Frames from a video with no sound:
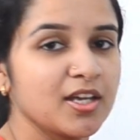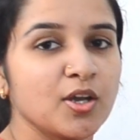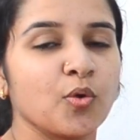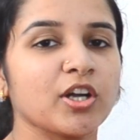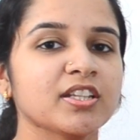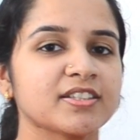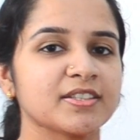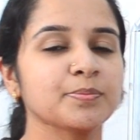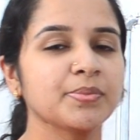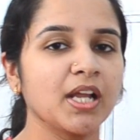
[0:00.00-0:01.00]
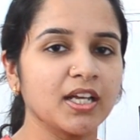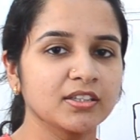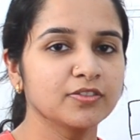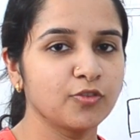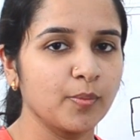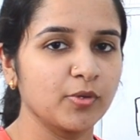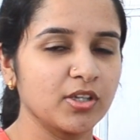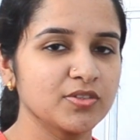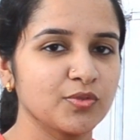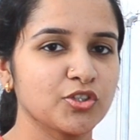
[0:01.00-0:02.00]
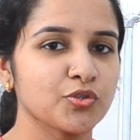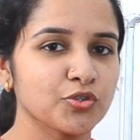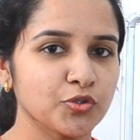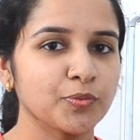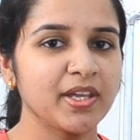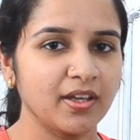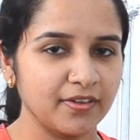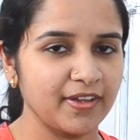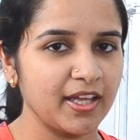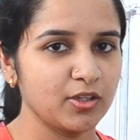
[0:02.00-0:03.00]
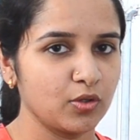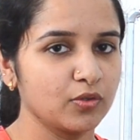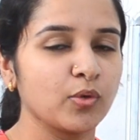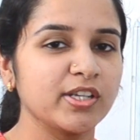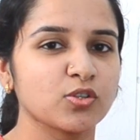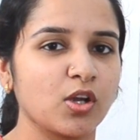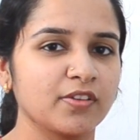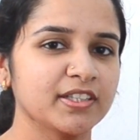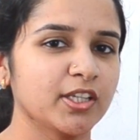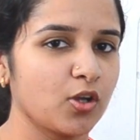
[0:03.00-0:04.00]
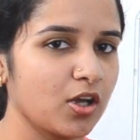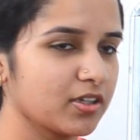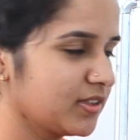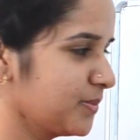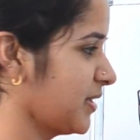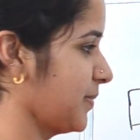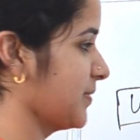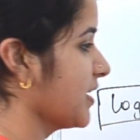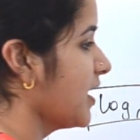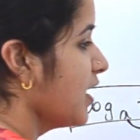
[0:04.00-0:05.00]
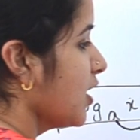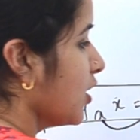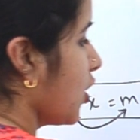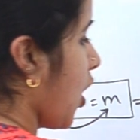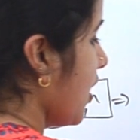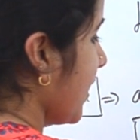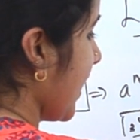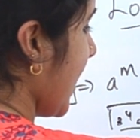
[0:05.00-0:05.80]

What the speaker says: What are the simple other formulas which you should be aware of while solving the logarithm sums? Log A